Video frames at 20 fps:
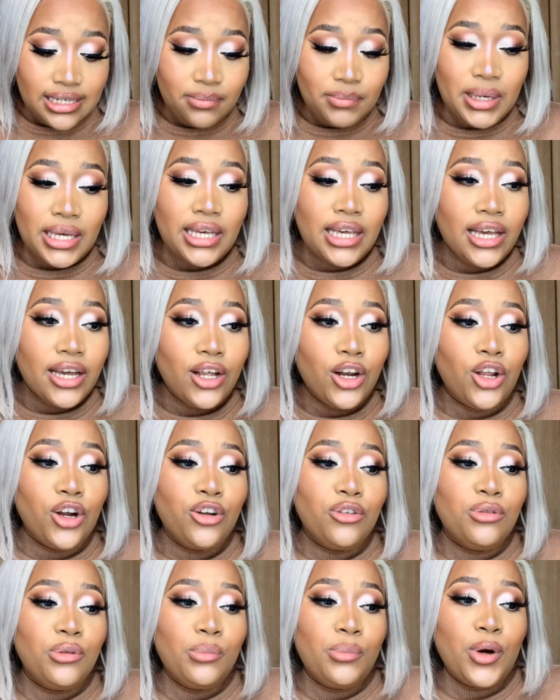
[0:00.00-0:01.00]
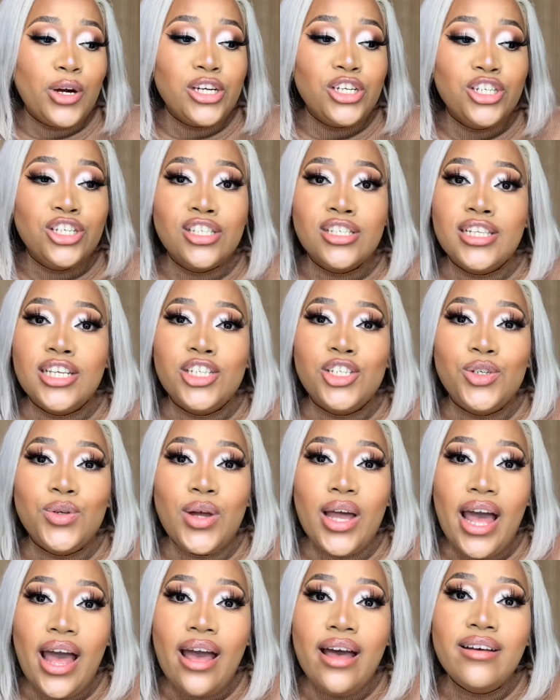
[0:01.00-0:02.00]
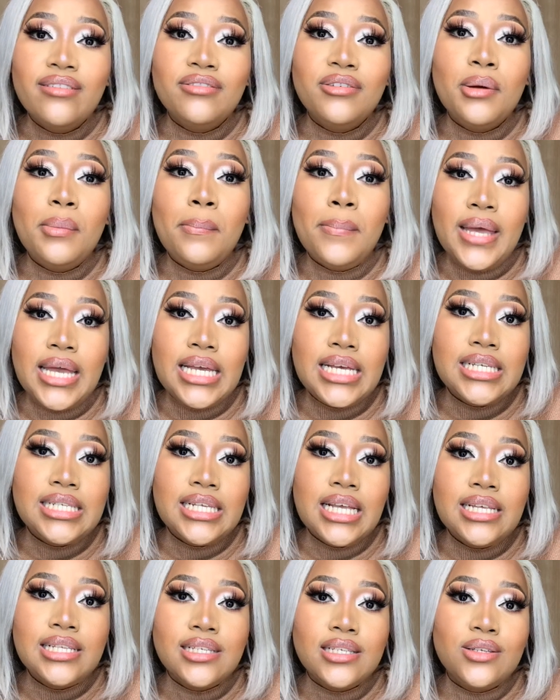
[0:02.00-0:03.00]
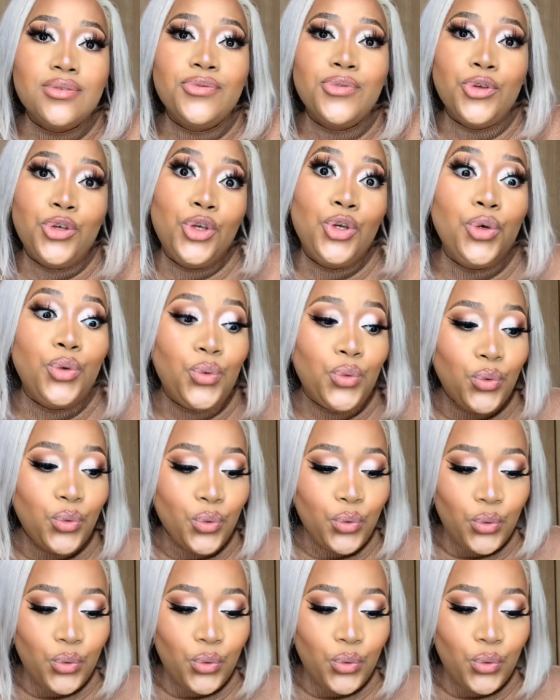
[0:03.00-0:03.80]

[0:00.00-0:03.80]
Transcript: making a lot of the brushes that you have make sense for you.